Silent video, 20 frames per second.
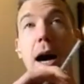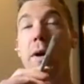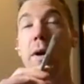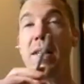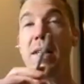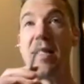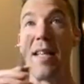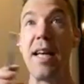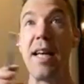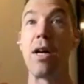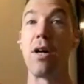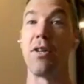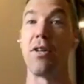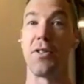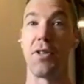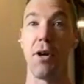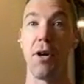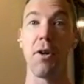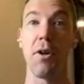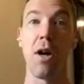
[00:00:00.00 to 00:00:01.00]
Where in
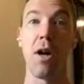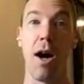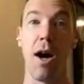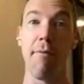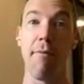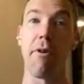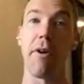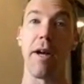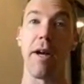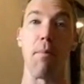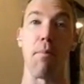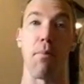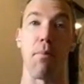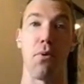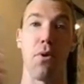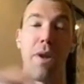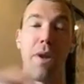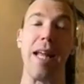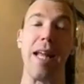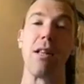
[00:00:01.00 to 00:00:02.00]
singles, you're covering a
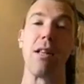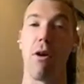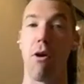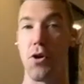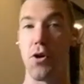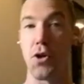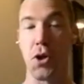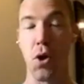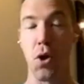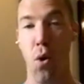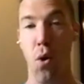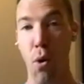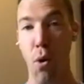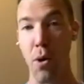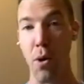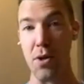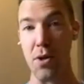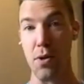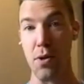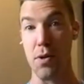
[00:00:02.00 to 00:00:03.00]
pretty large
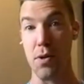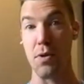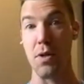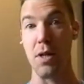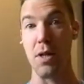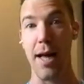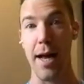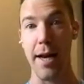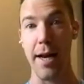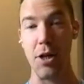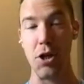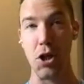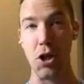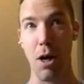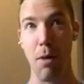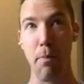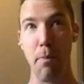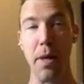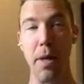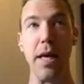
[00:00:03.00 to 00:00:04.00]
court. So there's a lot
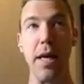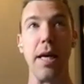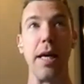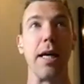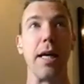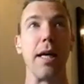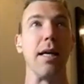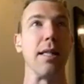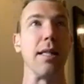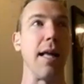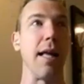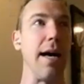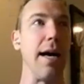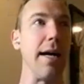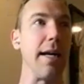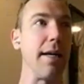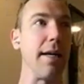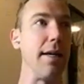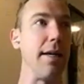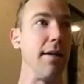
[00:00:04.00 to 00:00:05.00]
of jumping, a
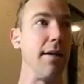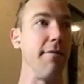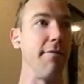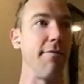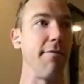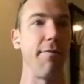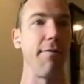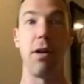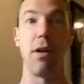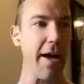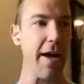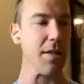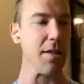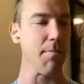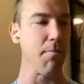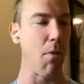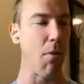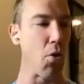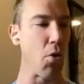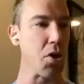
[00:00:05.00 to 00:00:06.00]
lot of
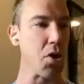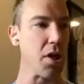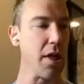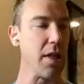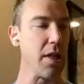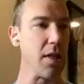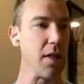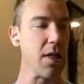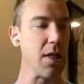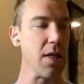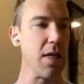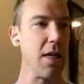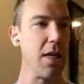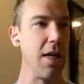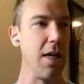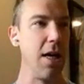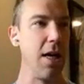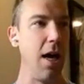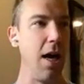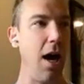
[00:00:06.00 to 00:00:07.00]
fast motions.
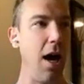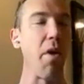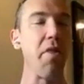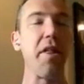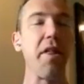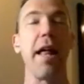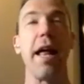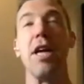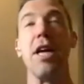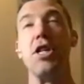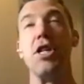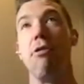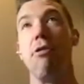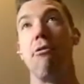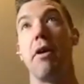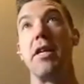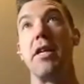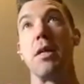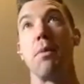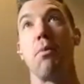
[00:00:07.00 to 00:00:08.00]
The one thing that
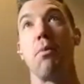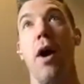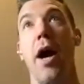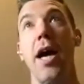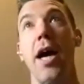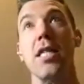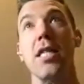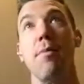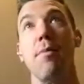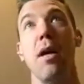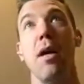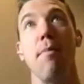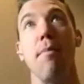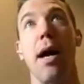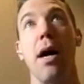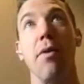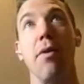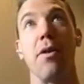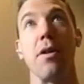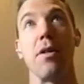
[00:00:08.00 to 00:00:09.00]
actually really surprised me
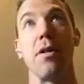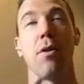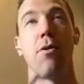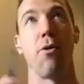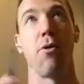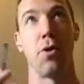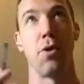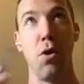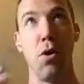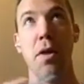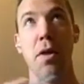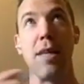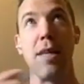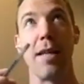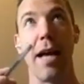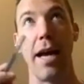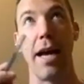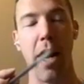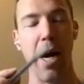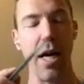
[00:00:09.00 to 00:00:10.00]
about this, or two
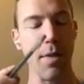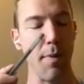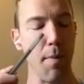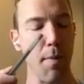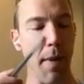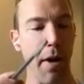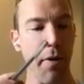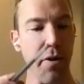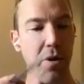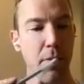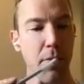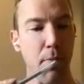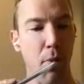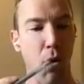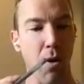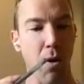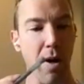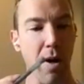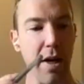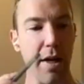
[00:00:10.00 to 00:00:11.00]
things surprised me about the
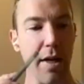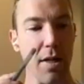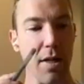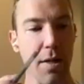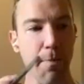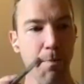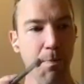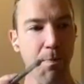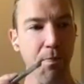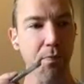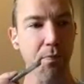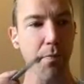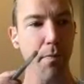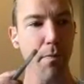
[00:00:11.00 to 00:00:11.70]
sport, is